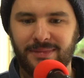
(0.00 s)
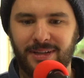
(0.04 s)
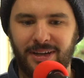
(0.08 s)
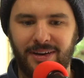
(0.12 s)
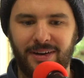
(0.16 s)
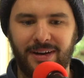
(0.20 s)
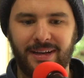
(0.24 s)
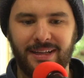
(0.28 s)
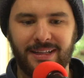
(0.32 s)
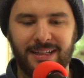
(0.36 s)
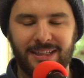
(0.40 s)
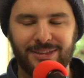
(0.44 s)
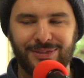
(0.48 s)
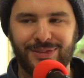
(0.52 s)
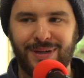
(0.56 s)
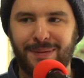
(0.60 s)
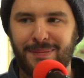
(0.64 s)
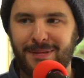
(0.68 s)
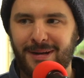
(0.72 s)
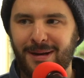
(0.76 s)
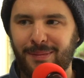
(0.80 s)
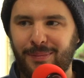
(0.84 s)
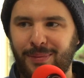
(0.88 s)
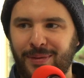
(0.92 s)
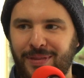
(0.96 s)
All right, let's wrap
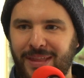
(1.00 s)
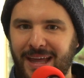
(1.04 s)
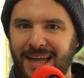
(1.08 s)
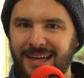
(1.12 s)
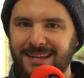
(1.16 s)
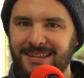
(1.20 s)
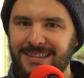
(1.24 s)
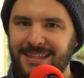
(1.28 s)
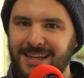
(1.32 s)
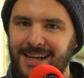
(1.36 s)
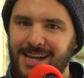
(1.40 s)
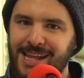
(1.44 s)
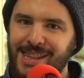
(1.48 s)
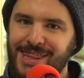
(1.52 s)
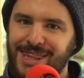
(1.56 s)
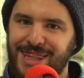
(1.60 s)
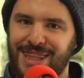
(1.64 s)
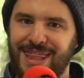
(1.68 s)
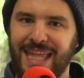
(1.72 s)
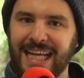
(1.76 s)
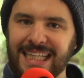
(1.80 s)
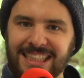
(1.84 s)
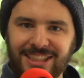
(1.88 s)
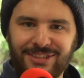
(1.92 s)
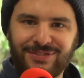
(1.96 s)
it up with that.
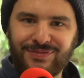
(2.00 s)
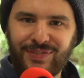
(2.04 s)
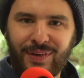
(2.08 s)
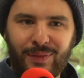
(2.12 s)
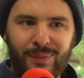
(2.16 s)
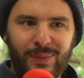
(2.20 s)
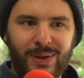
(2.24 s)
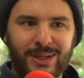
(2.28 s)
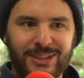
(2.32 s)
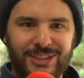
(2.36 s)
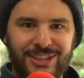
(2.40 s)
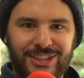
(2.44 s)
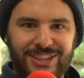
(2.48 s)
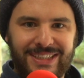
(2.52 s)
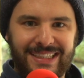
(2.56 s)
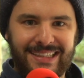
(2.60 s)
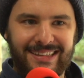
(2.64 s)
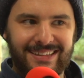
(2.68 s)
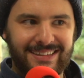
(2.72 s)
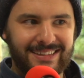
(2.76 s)
Thanks for watching